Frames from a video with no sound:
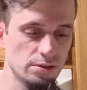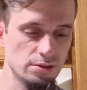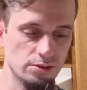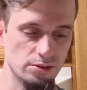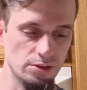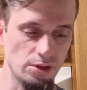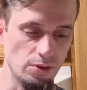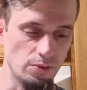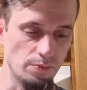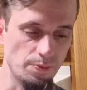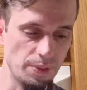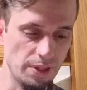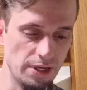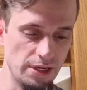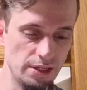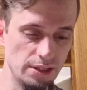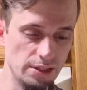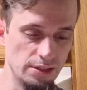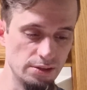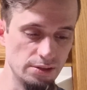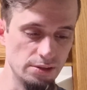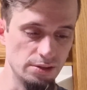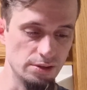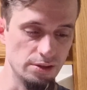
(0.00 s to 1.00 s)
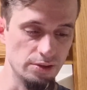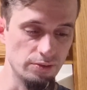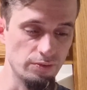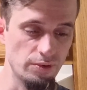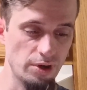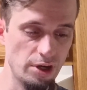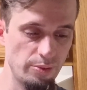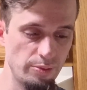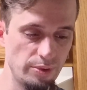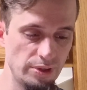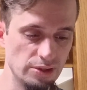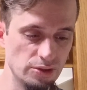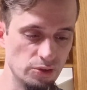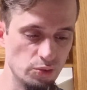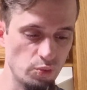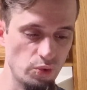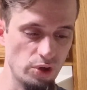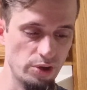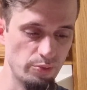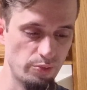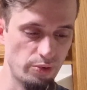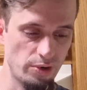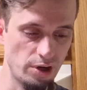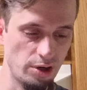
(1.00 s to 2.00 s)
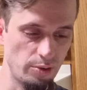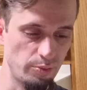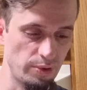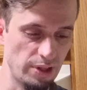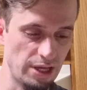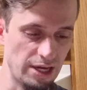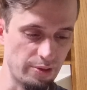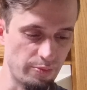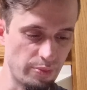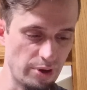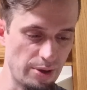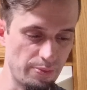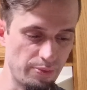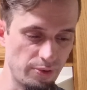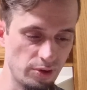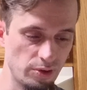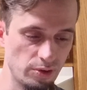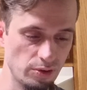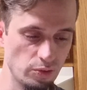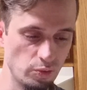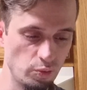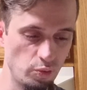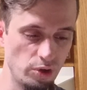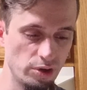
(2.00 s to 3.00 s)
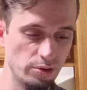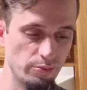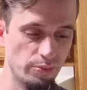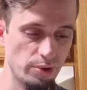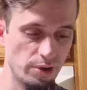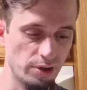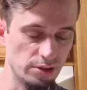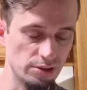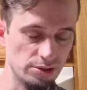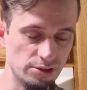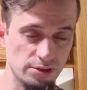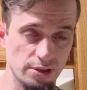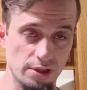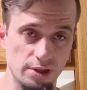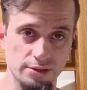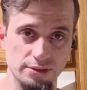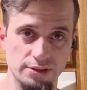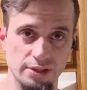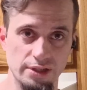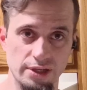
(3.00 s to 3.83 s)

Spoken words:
So the rub is 1 part black pepper, 1 part salt.